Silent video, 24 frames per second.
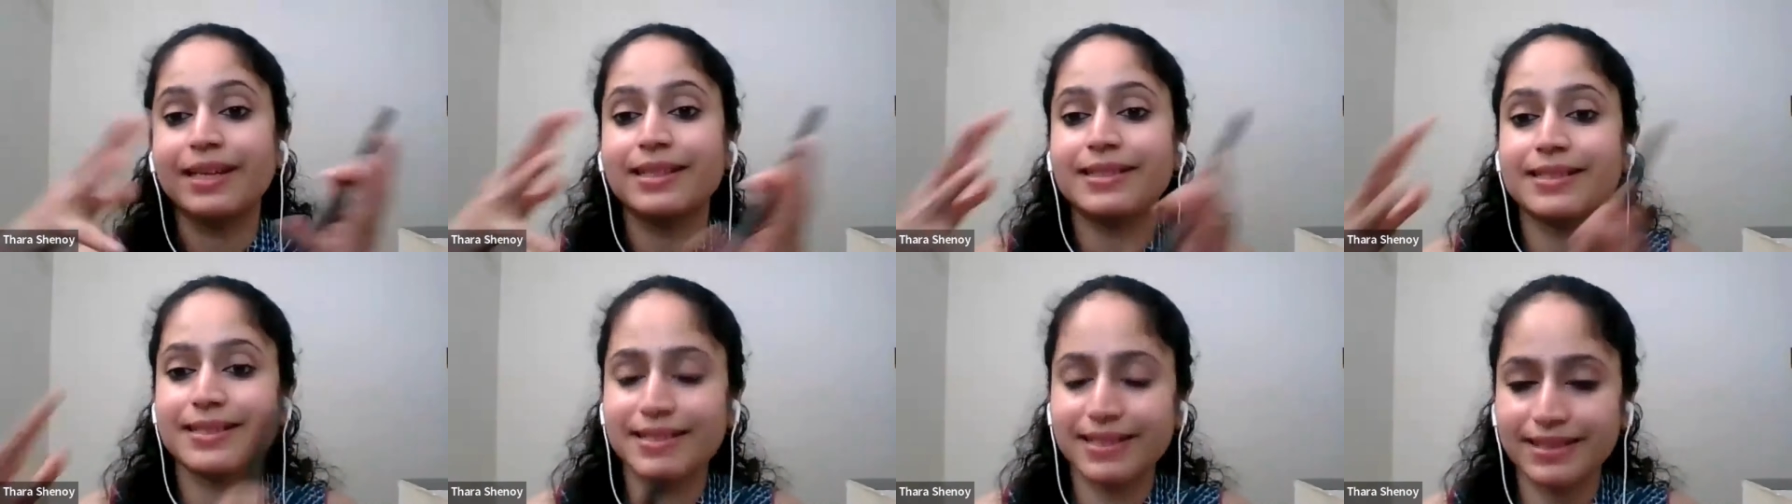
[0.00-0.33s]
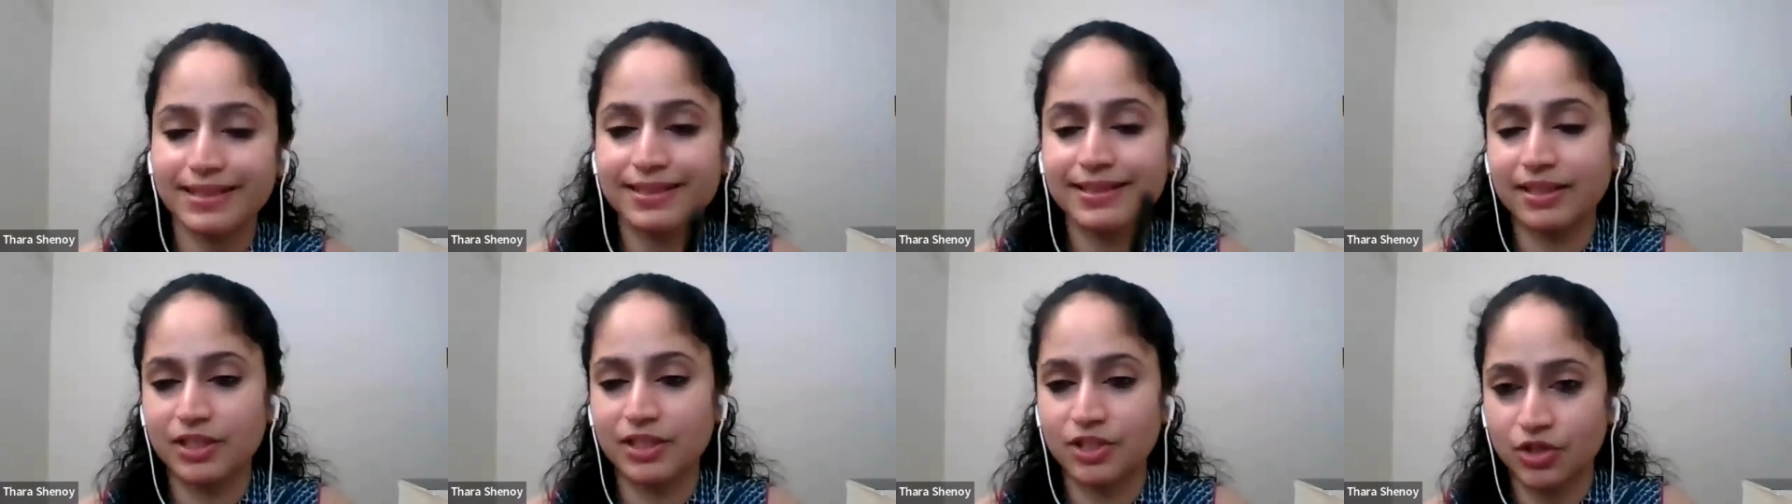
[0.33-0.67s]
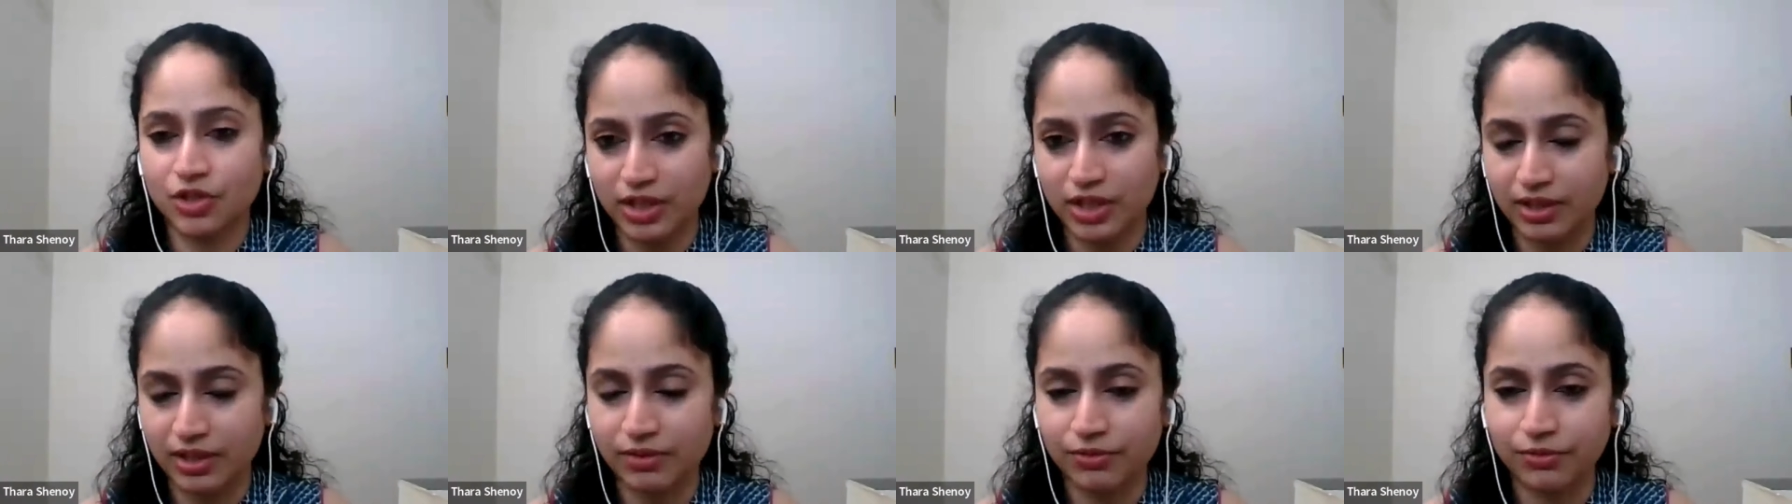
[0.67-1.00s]
assess the
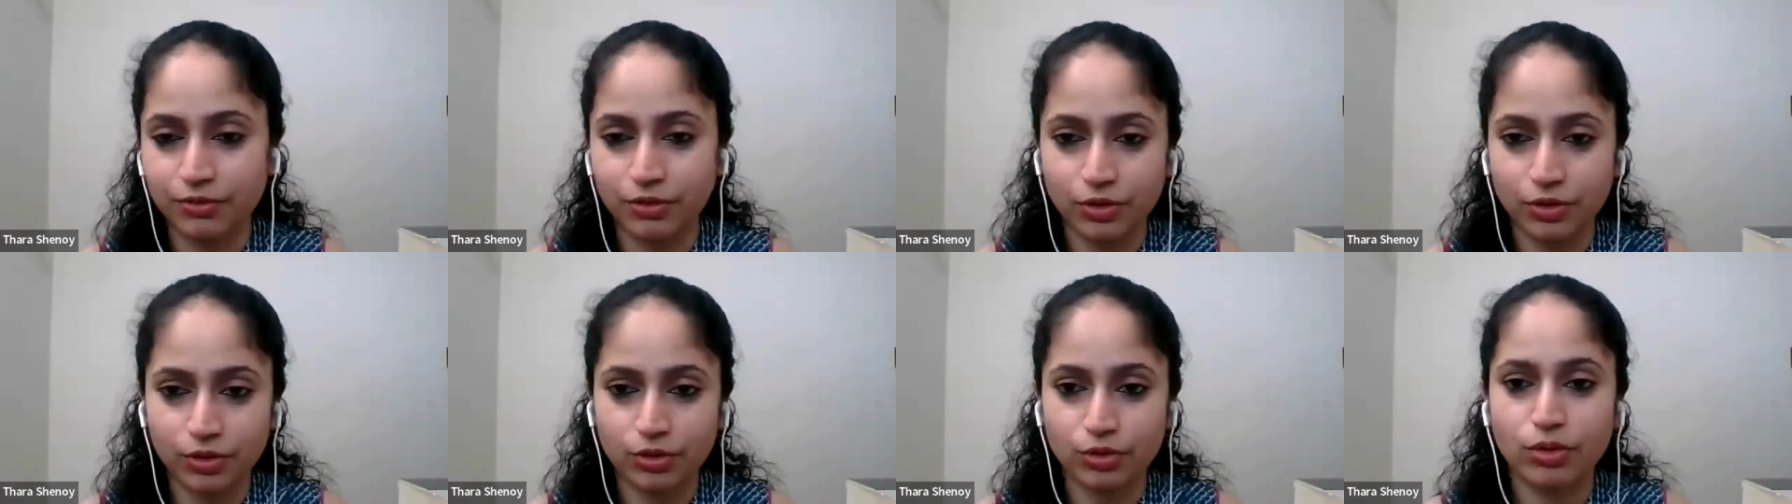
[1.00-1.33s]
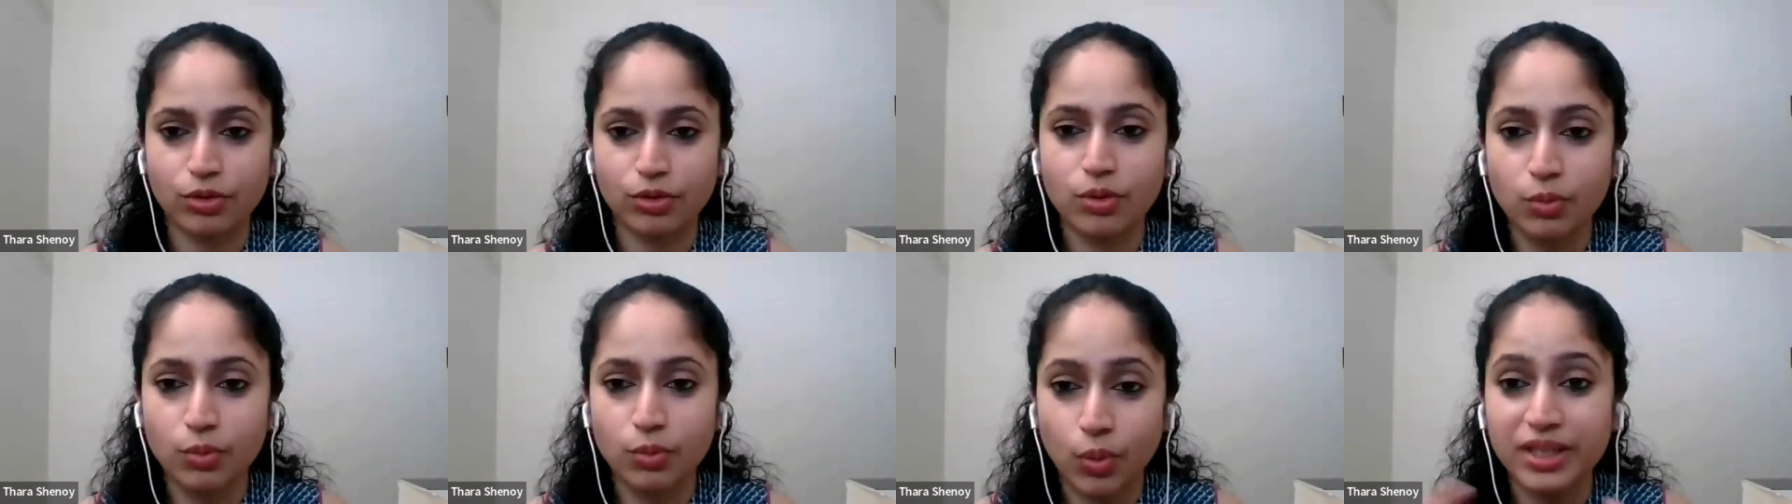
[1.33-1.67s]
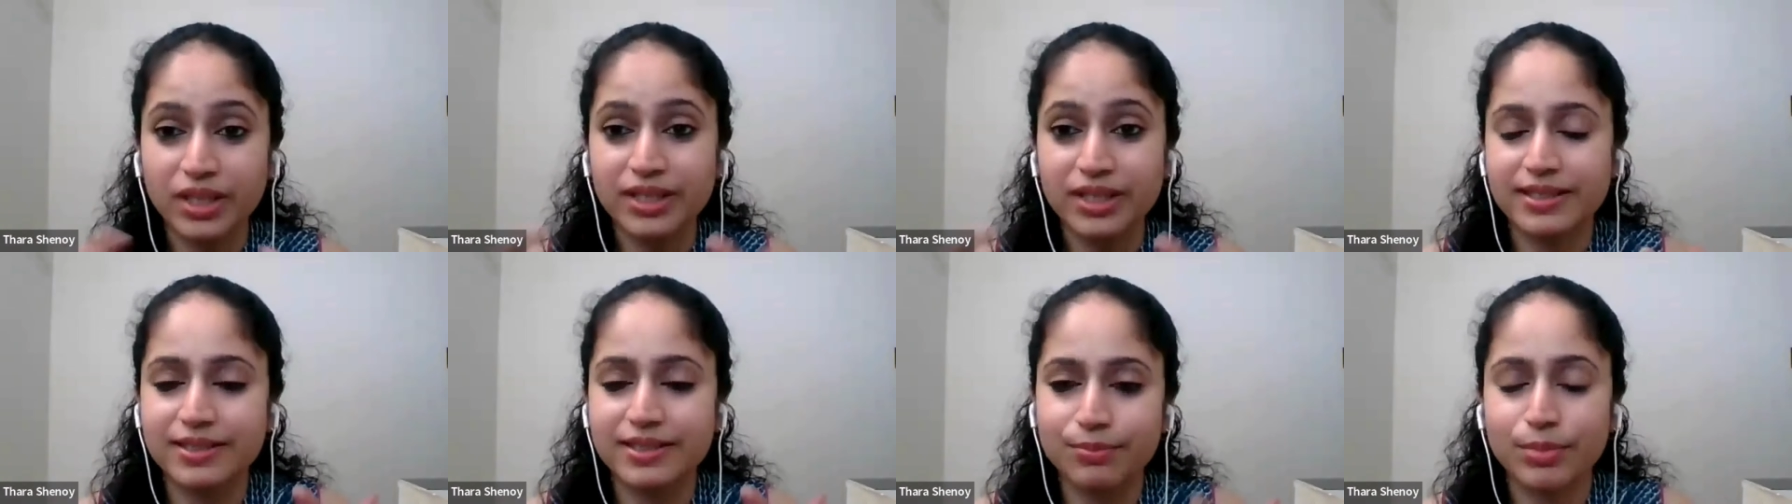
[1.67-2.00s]
child for,
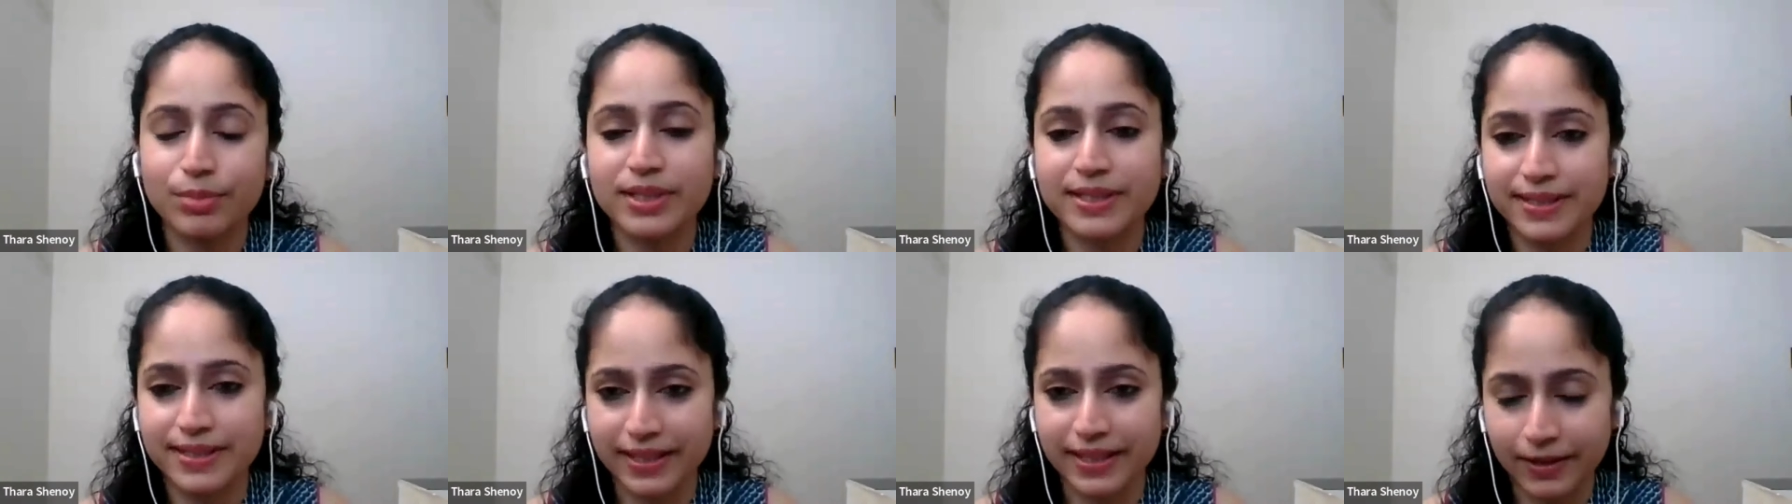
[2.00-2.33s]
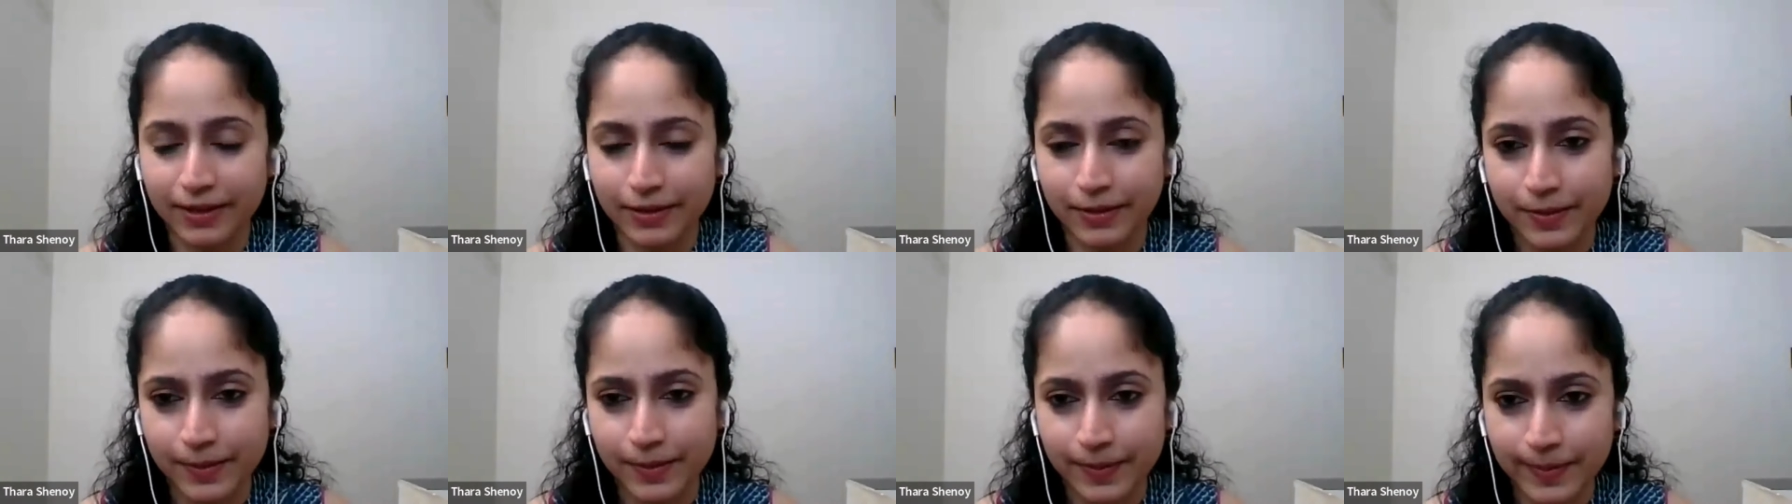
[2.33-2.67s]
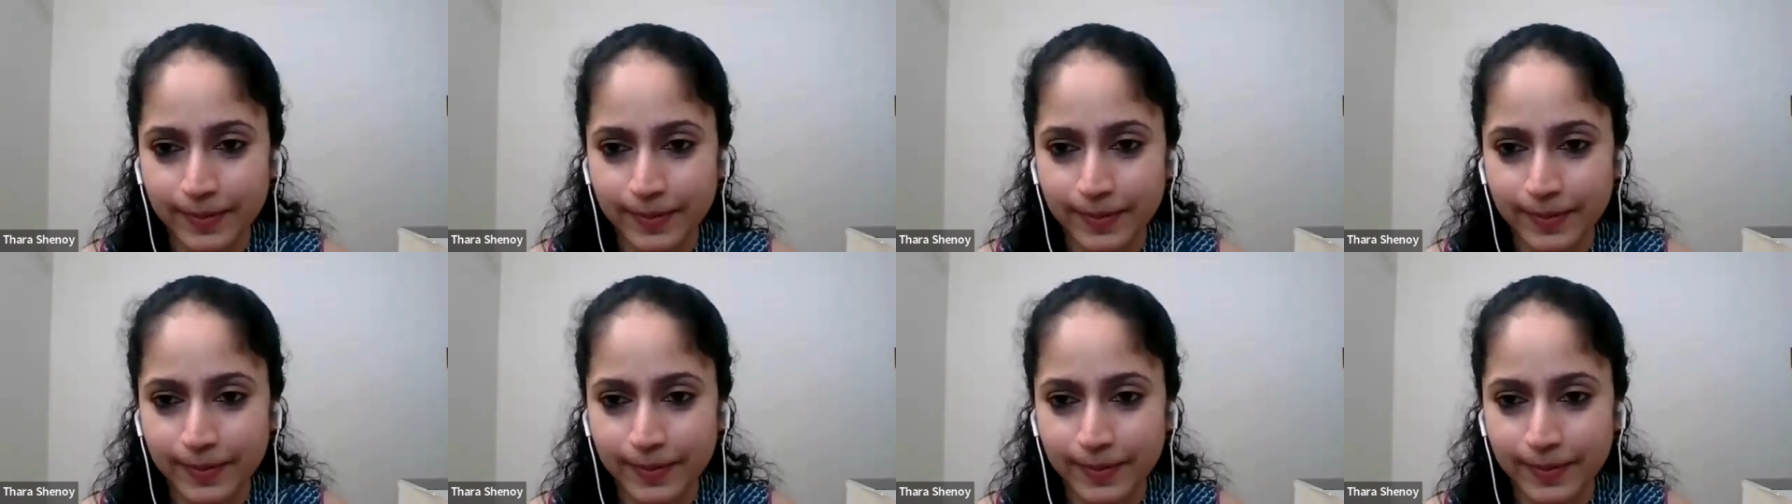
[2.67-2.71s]
what is missing.